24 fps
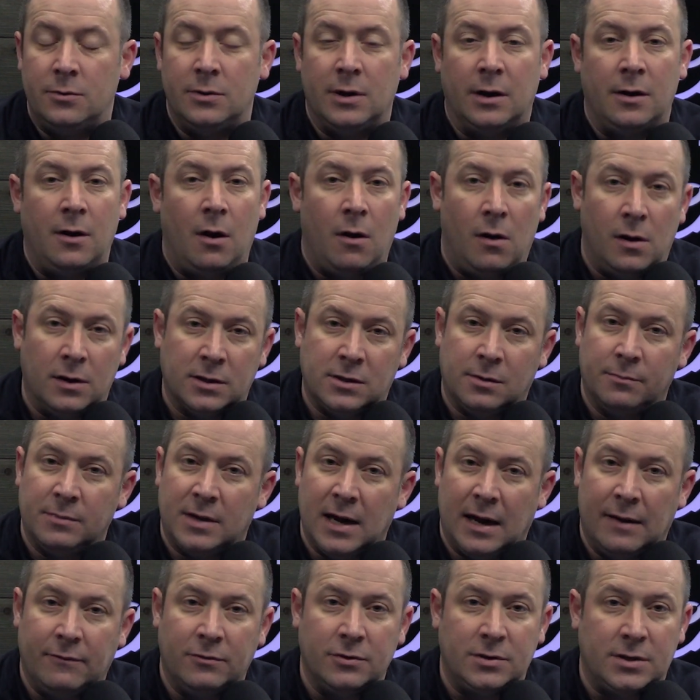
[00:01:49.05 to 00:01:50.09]
an awesome
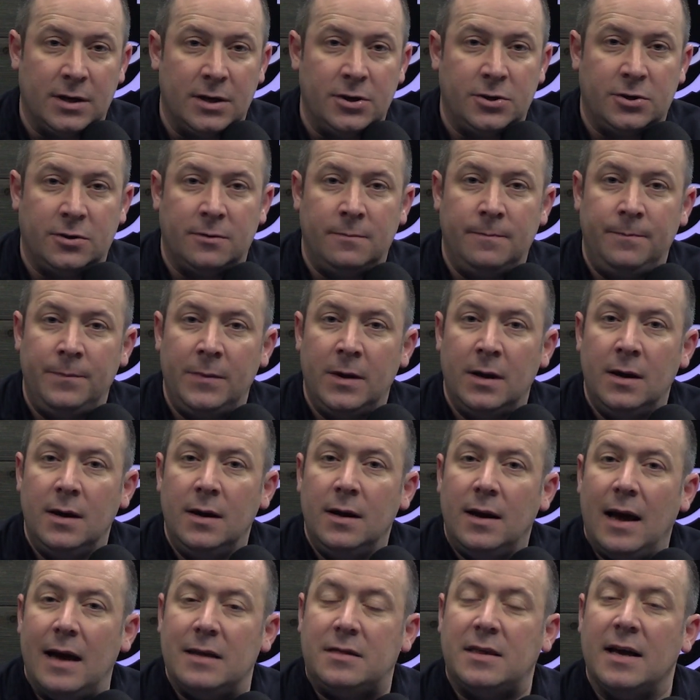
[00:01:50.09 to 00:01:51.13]
conversation.
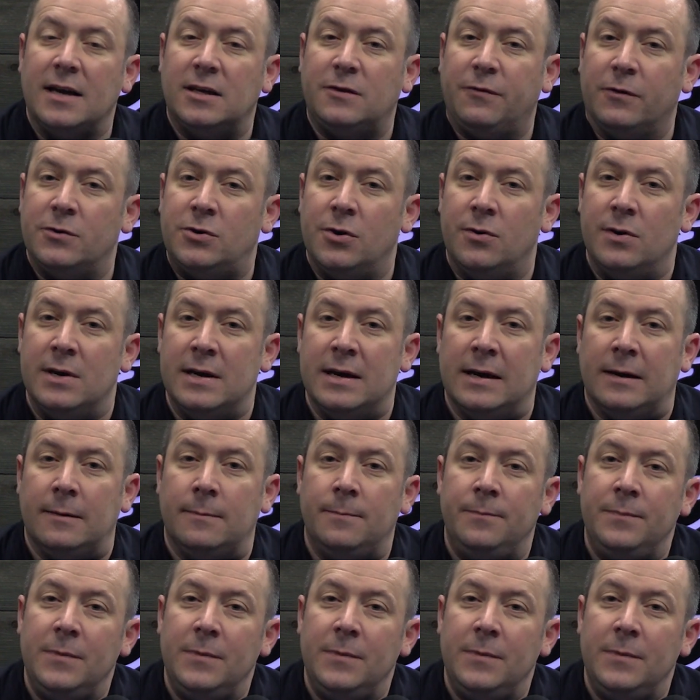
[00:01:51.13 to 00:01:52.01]
Hey, thanks for tuning in.